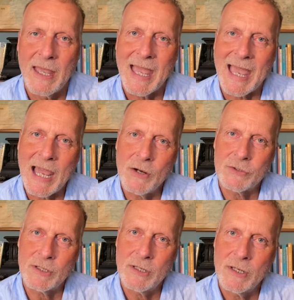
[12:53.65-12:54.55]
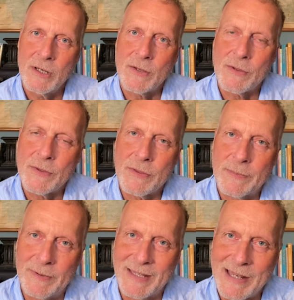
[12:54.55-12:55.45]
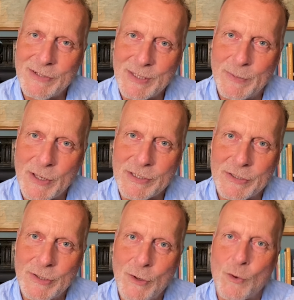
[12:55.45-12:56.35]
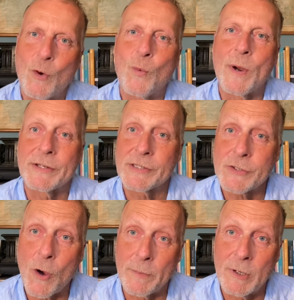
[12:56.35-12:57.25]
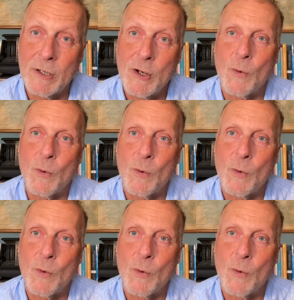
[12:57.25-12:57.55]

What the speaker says: How does the person know when to stop?